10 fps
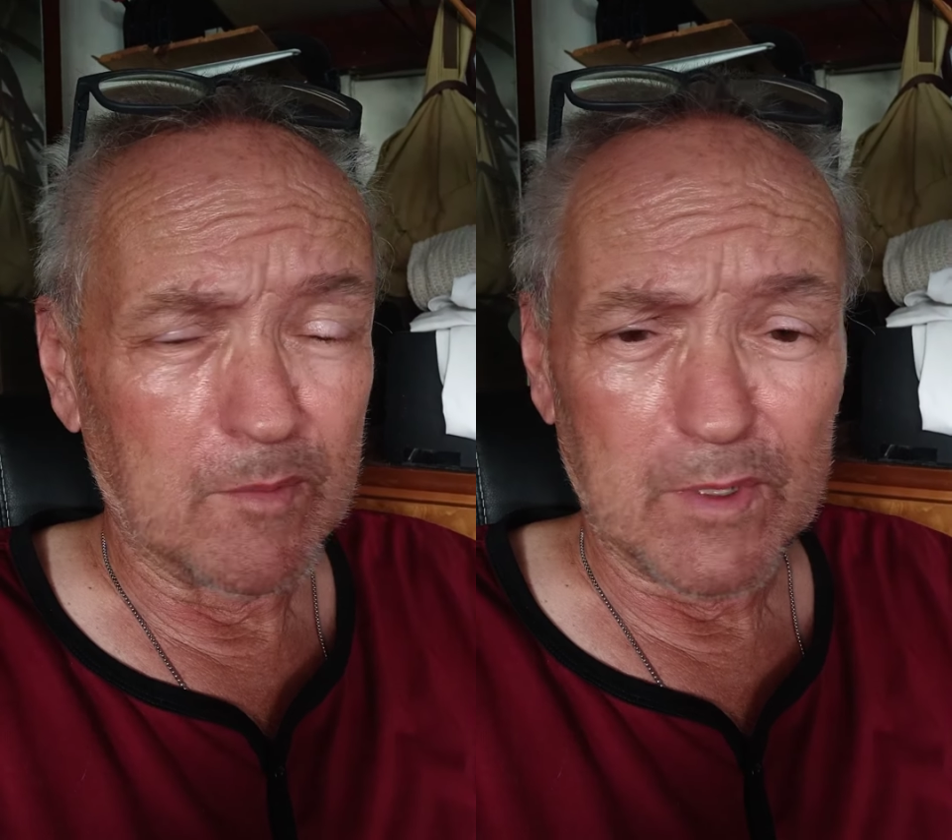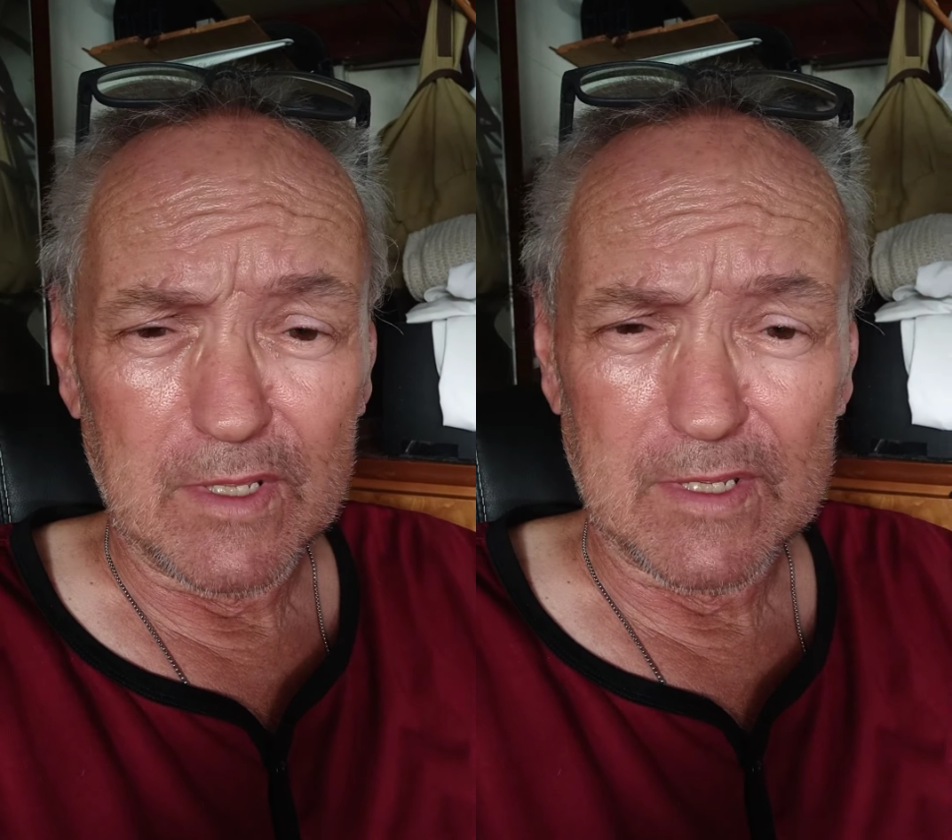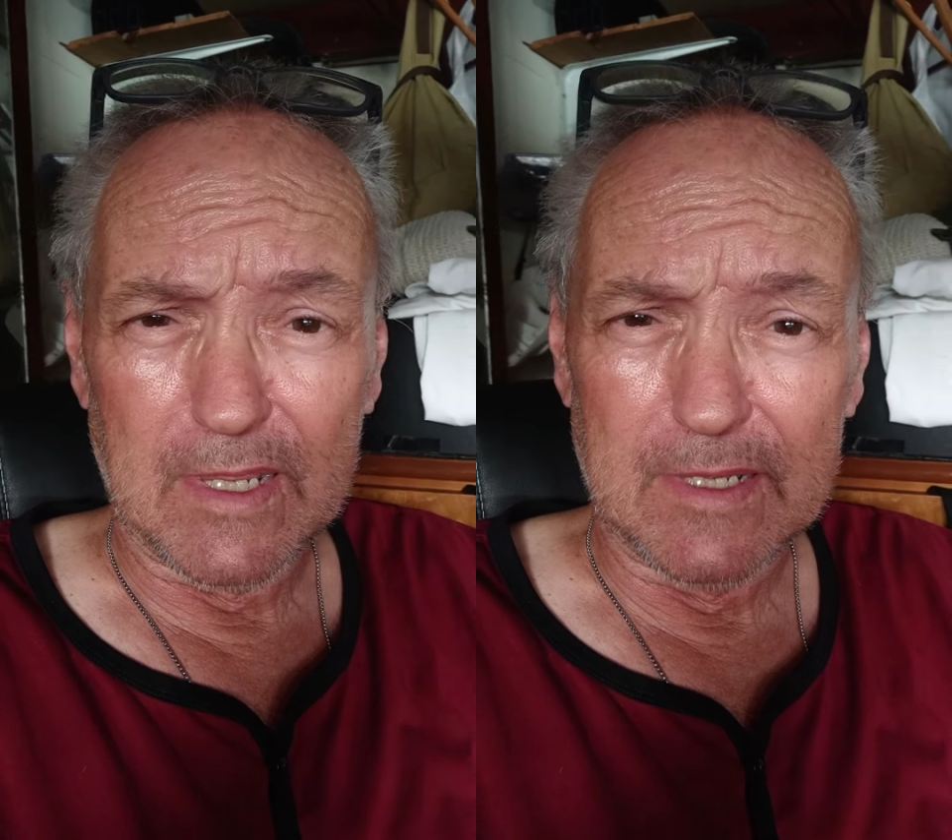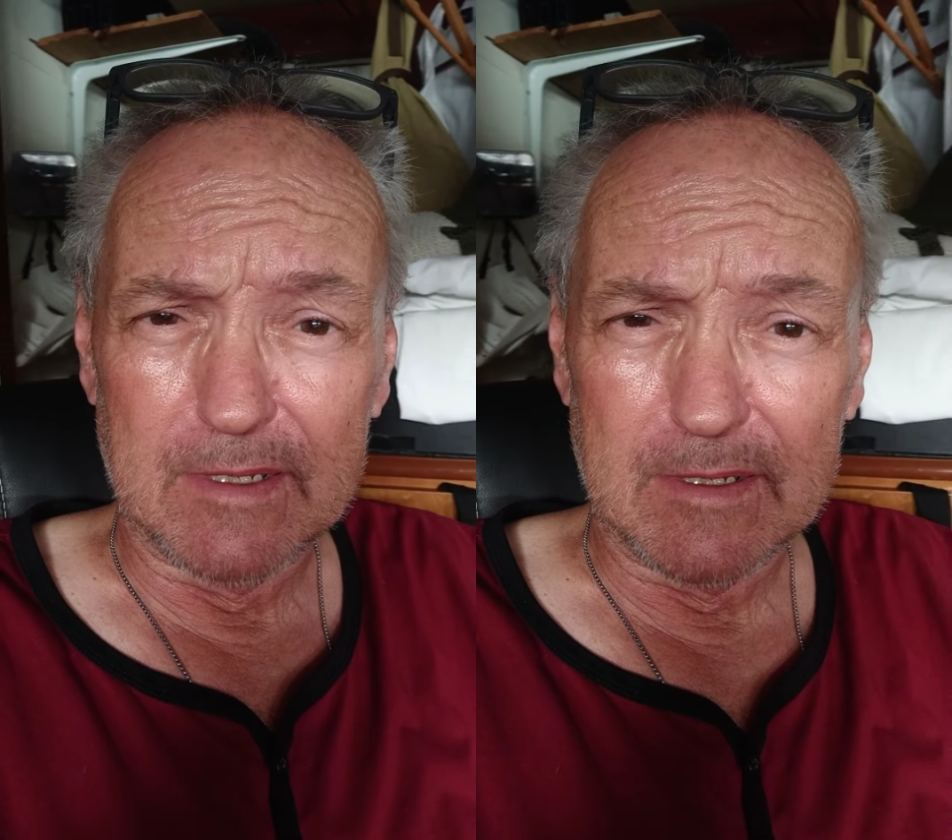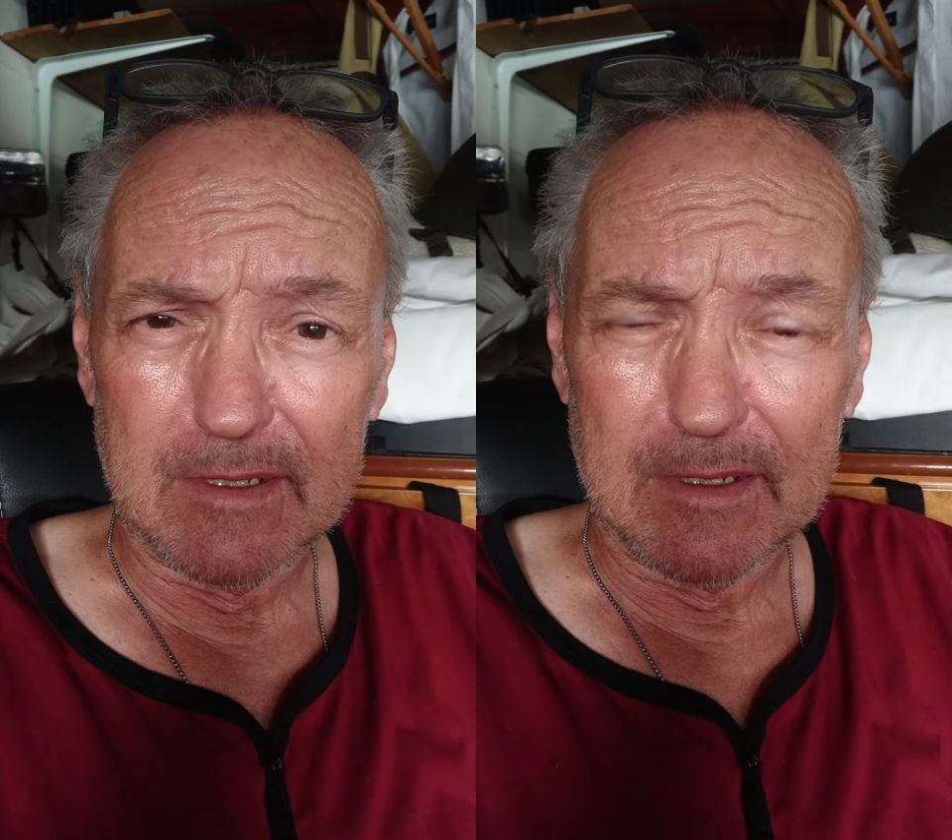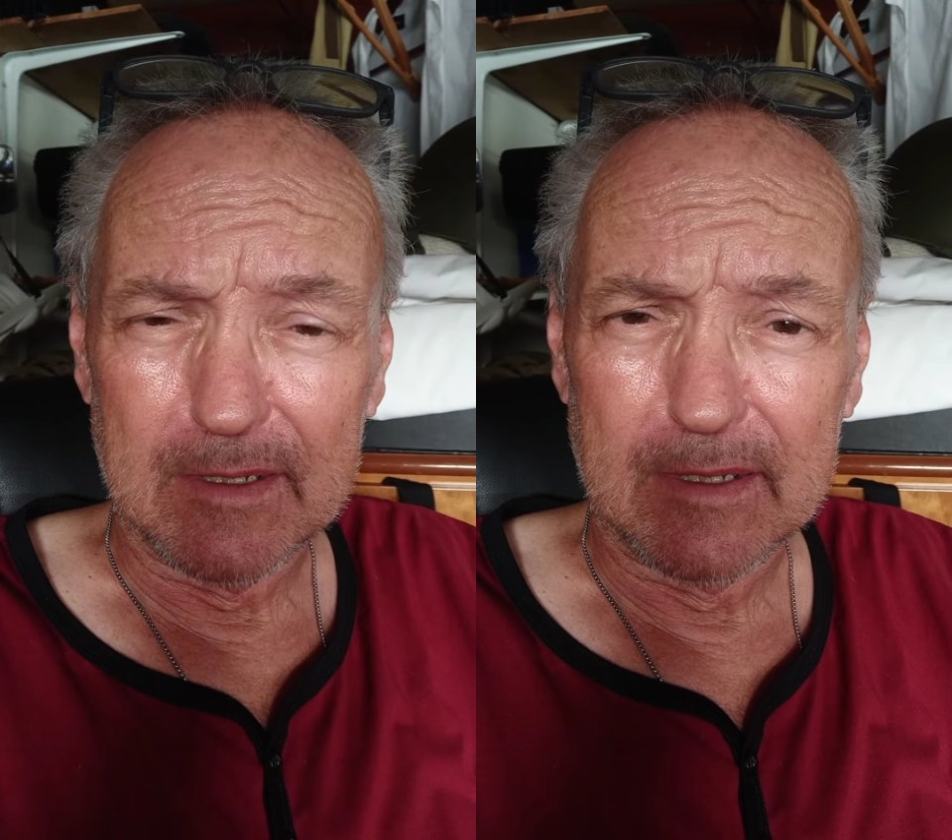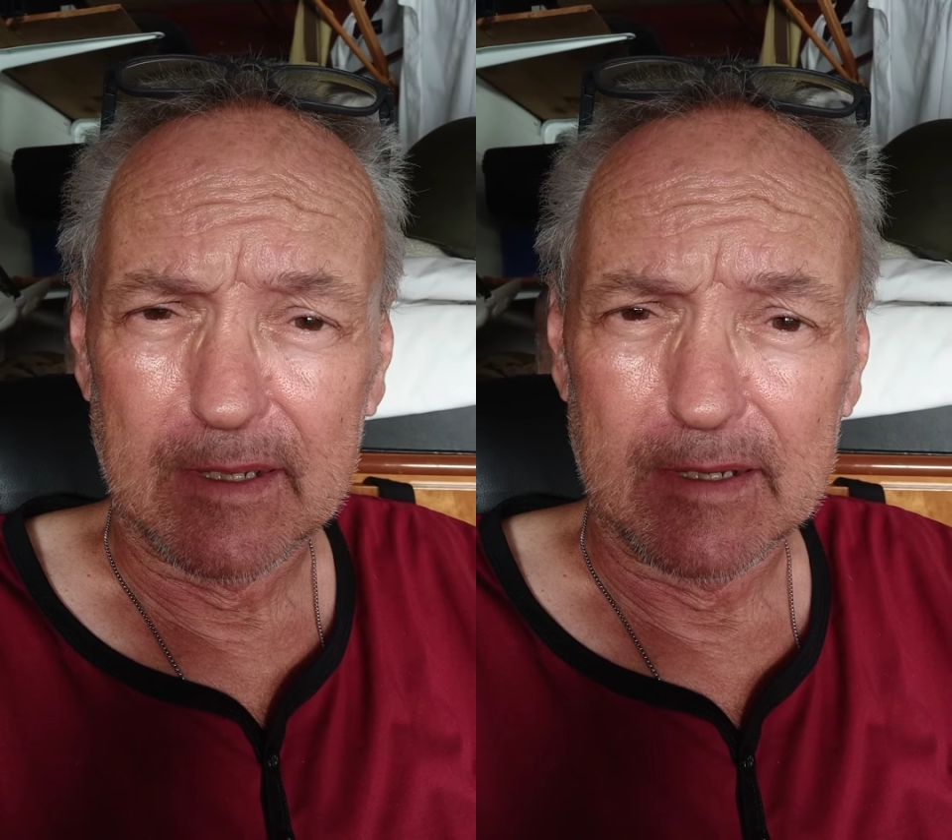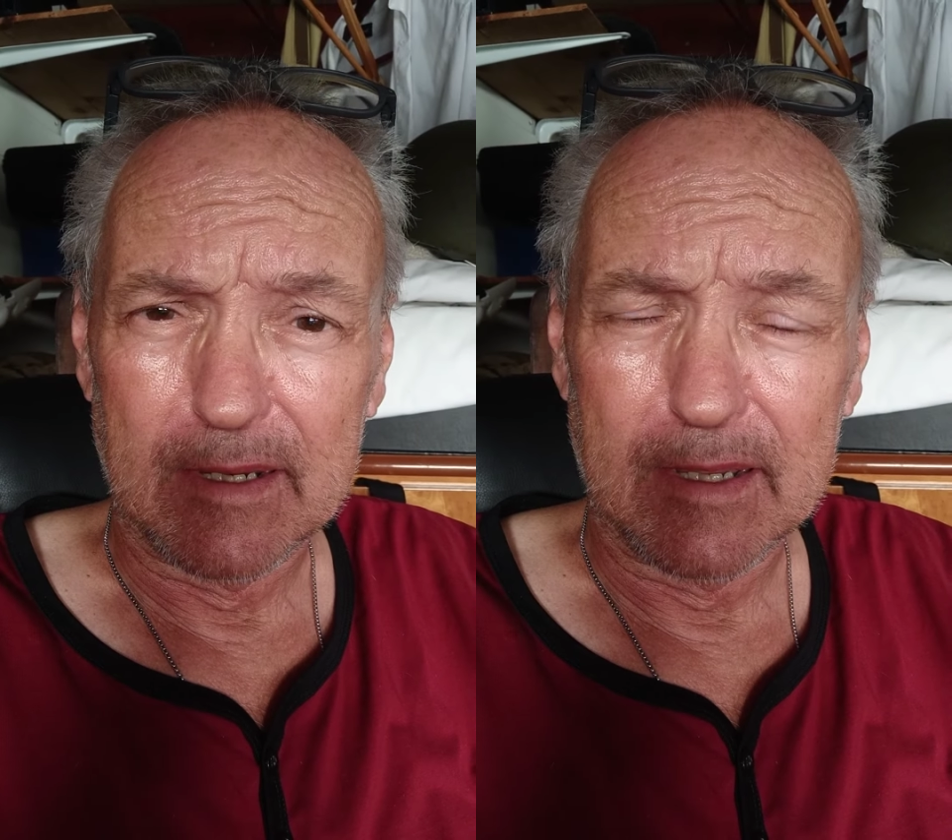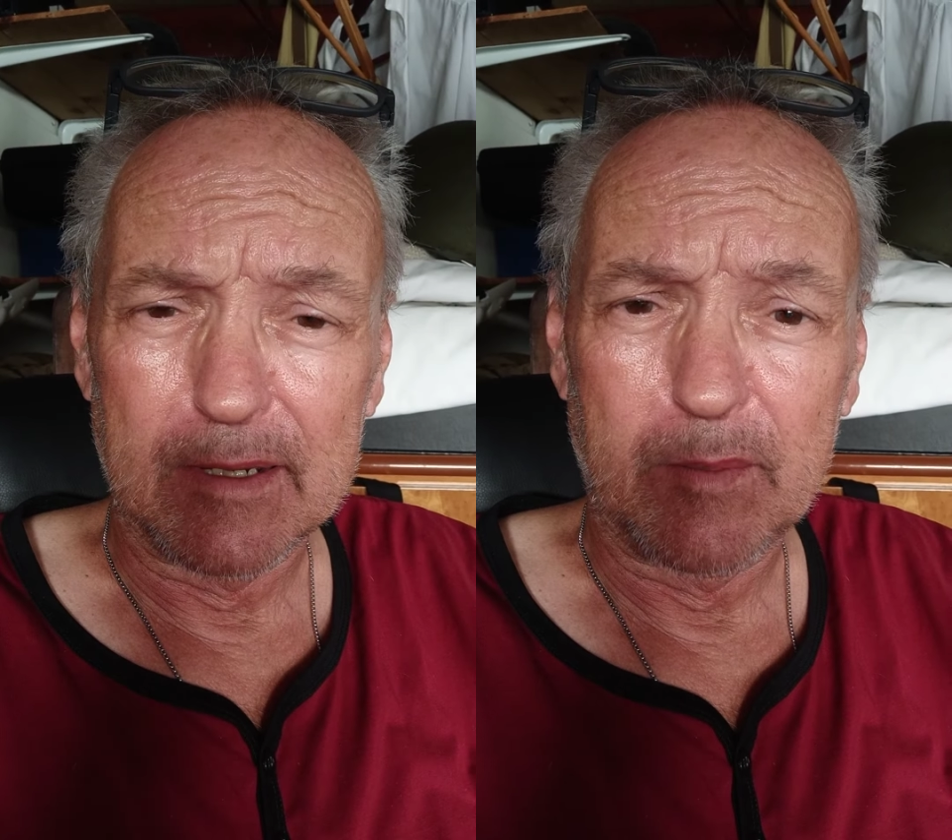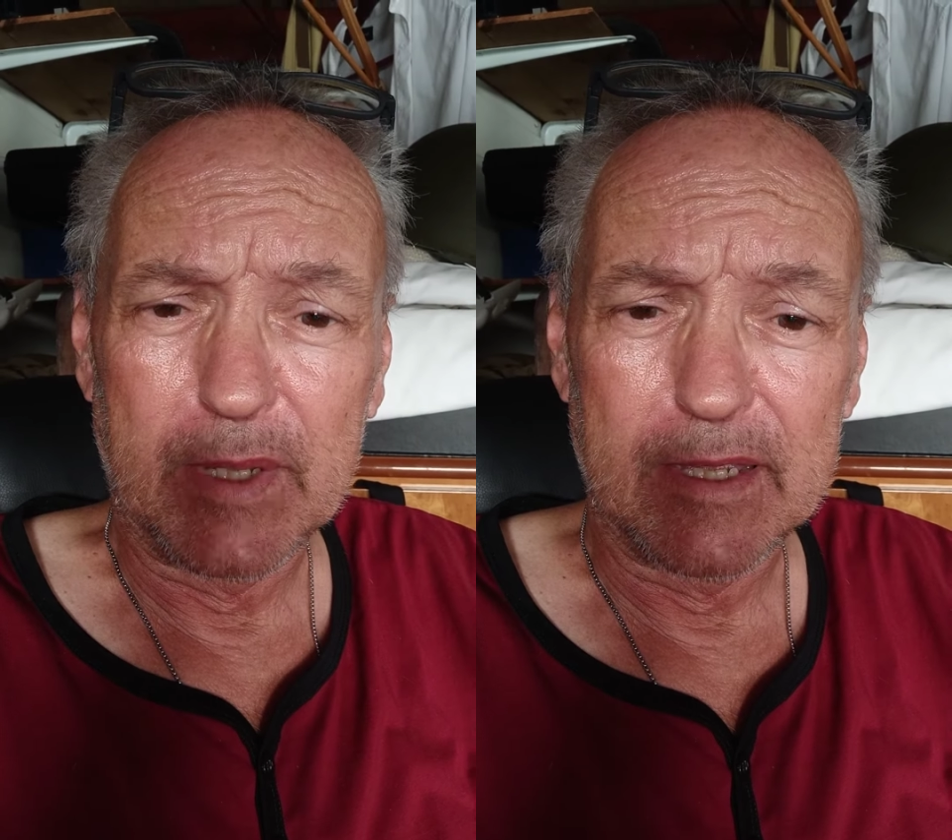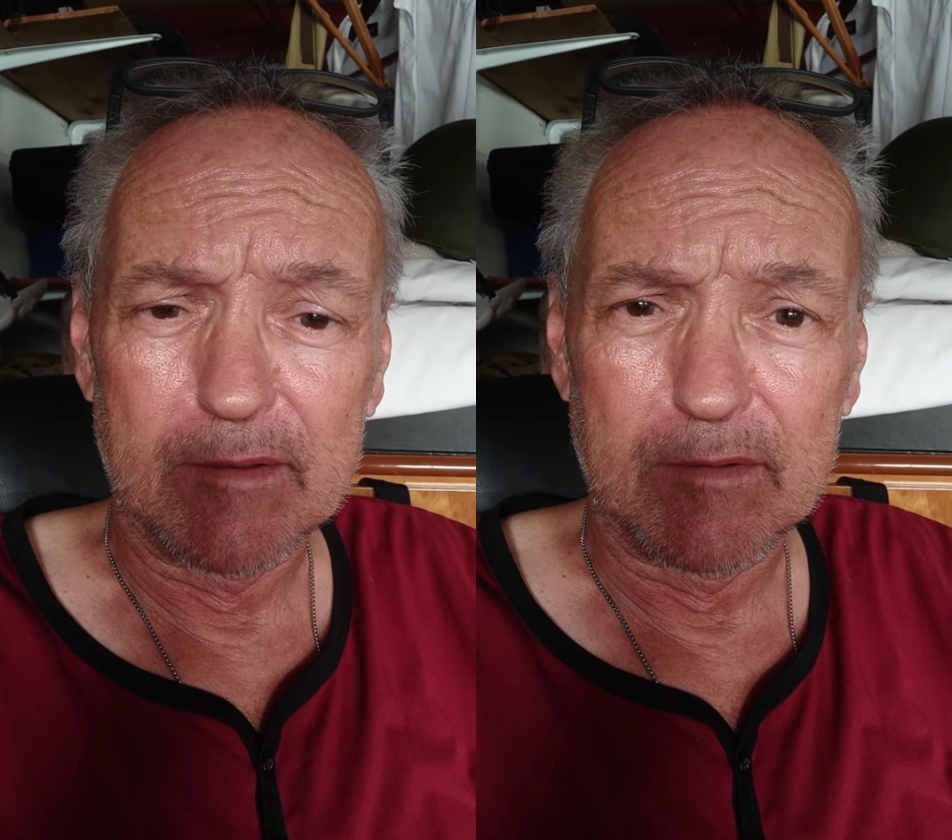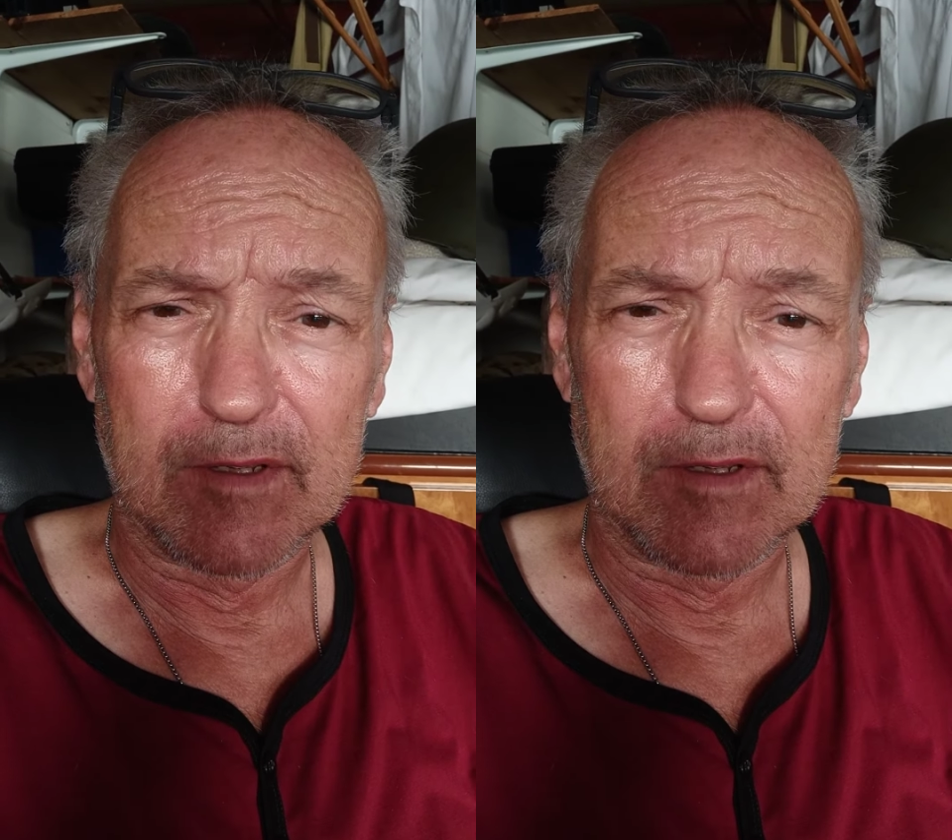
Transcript: monetized and I can appeal,